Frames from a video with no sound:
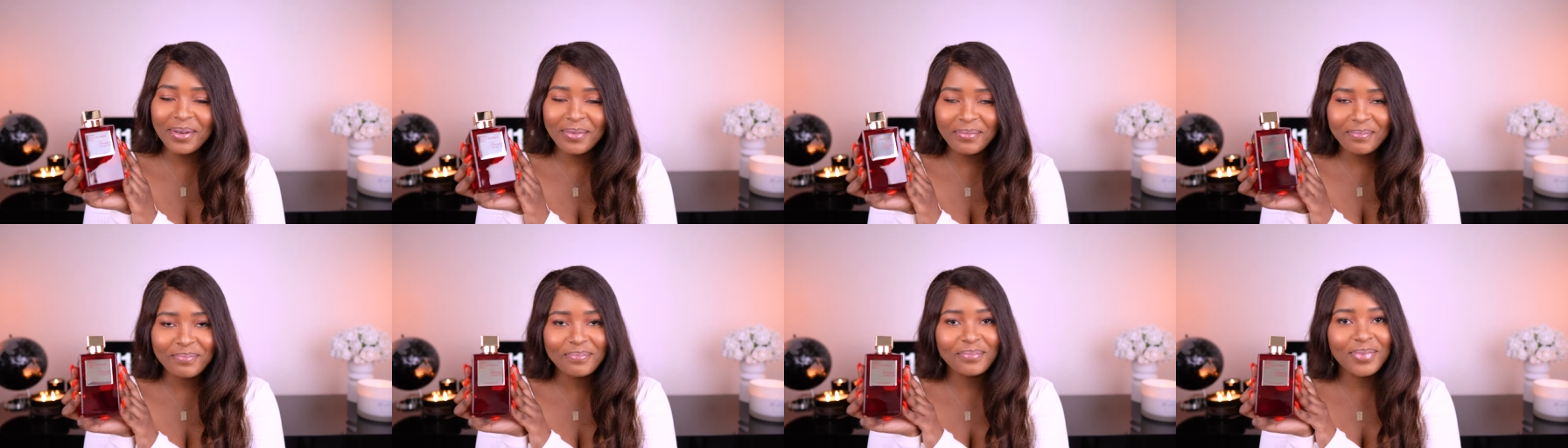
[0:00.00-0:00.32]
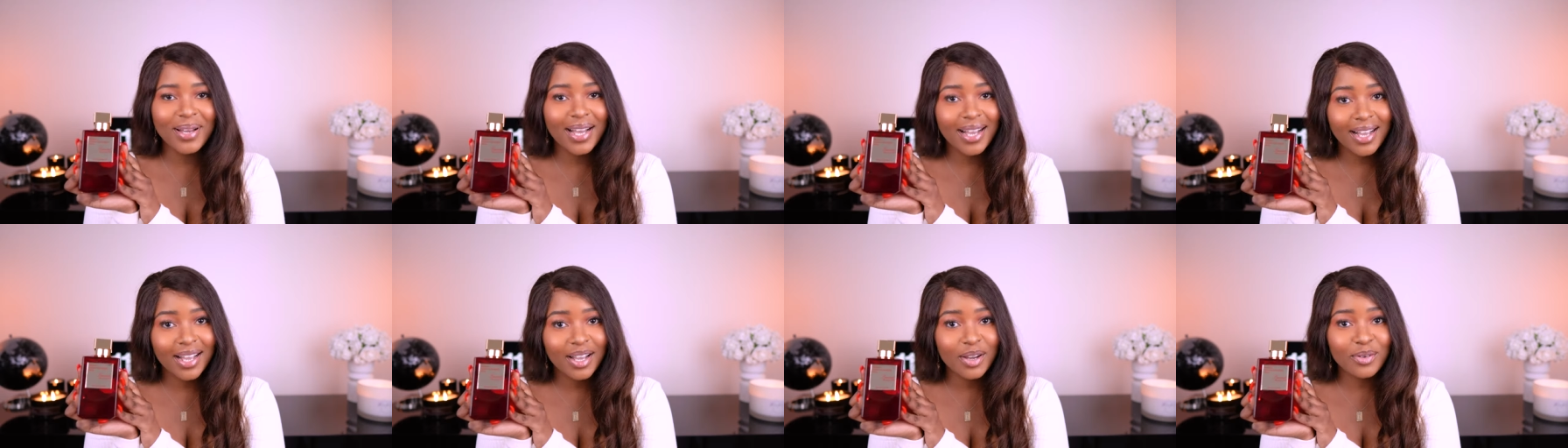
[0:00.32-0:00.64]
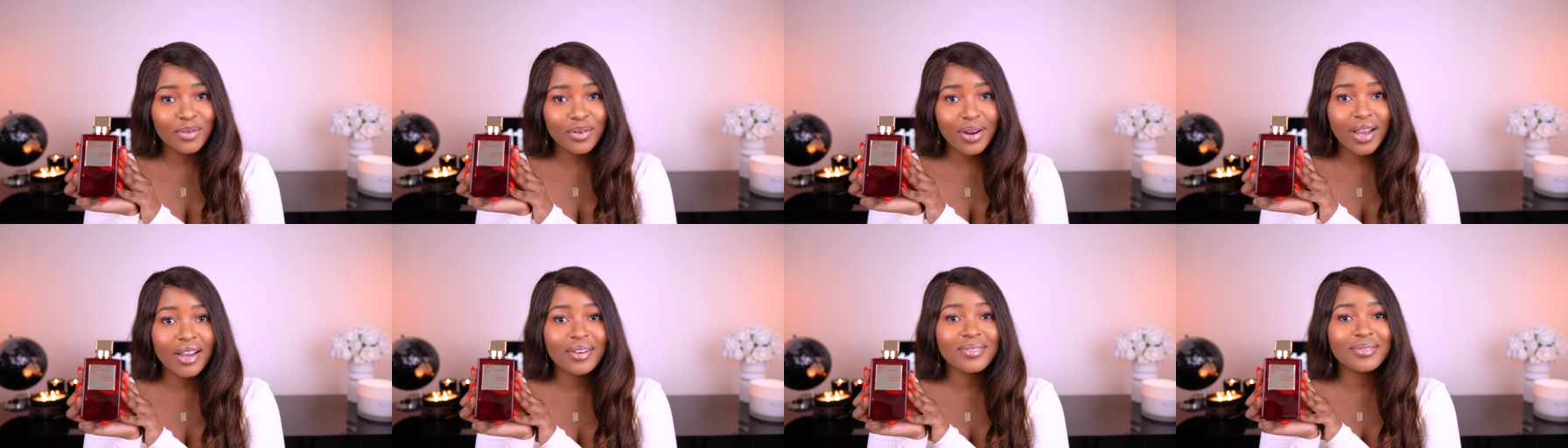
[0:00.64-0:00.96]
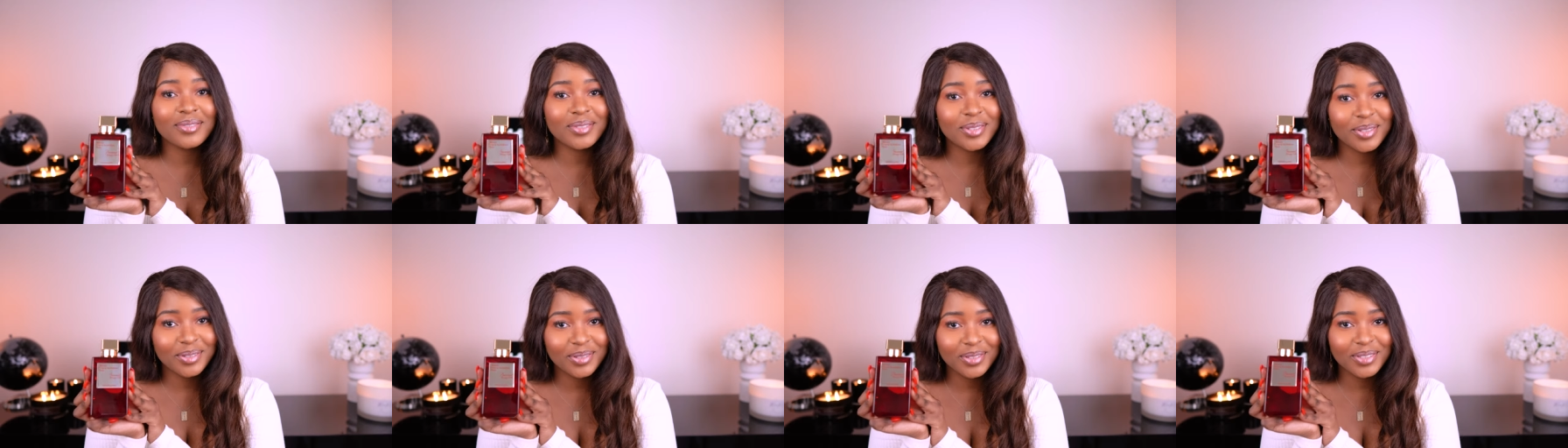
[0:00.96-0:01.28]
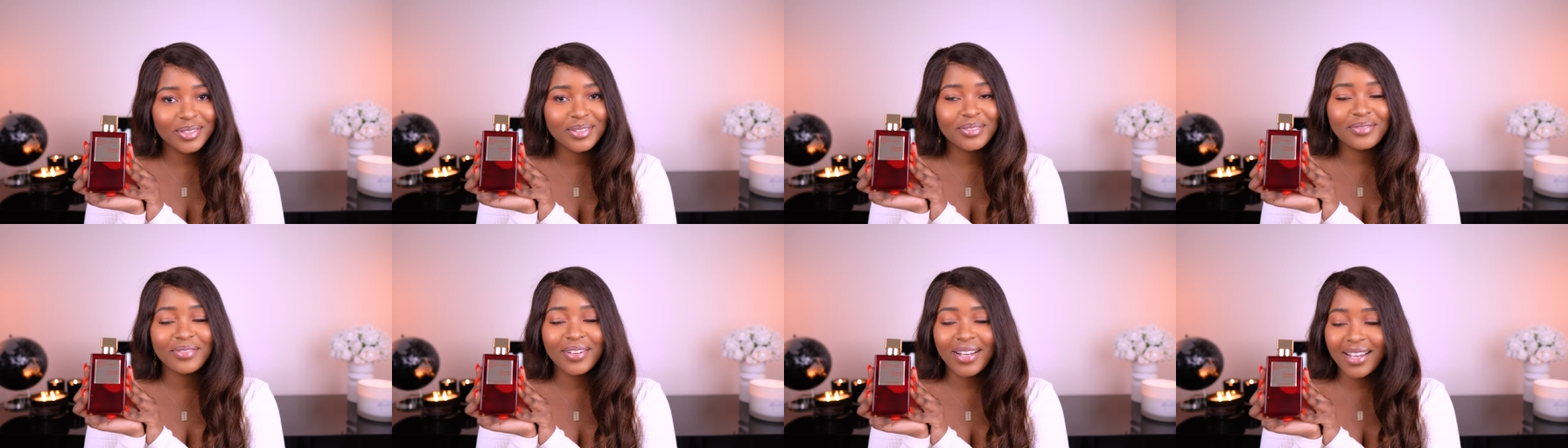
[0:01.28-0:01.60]
Baccarat
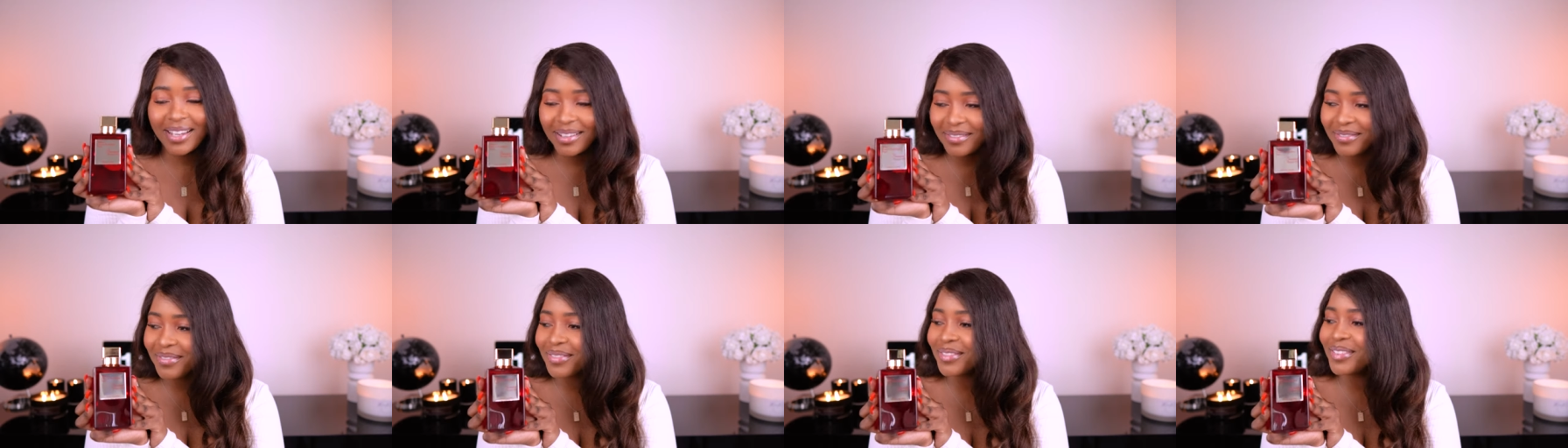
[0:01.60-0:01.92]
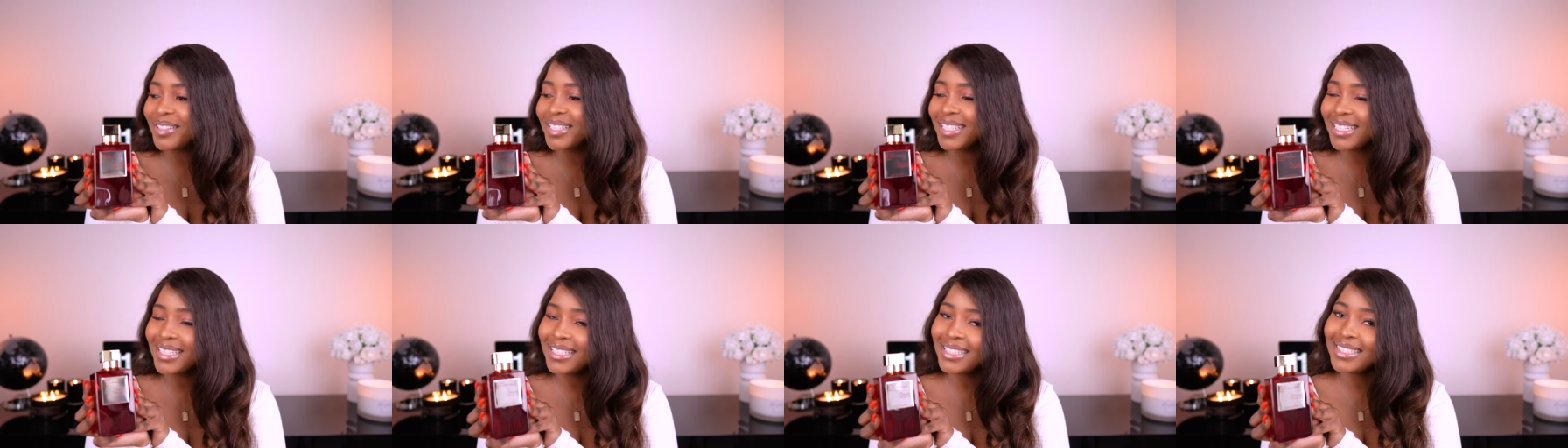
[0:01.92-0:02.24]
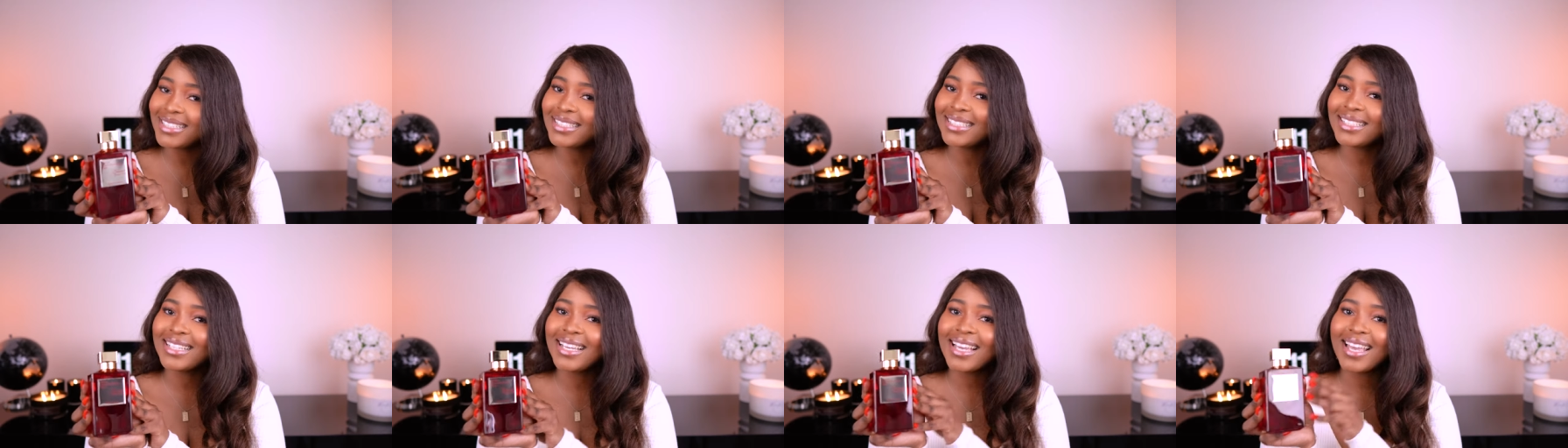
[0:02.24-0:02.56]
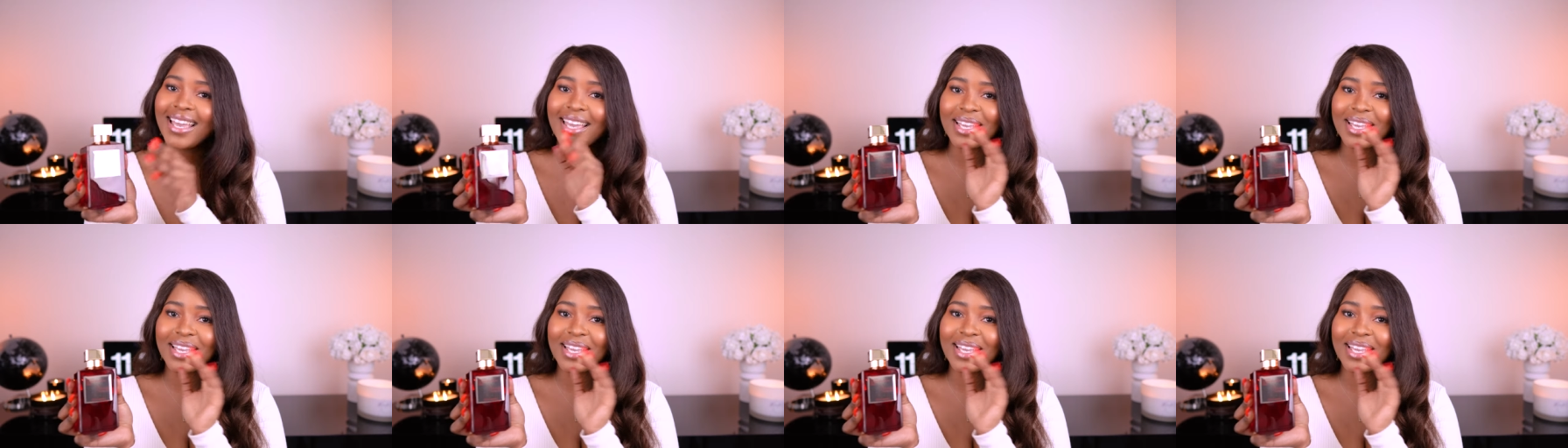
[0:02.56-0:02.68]
Rouge five forty